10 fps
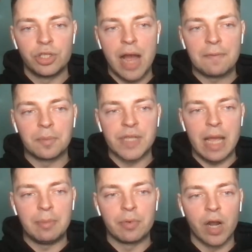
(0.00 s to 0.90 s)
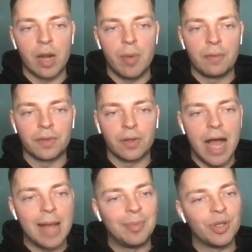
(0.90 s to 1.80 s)
job from Sam to run him off the
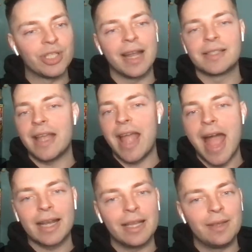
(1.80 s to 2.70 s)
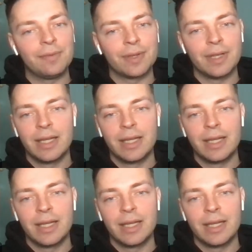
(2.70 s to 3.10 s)
line, but you got to stay active.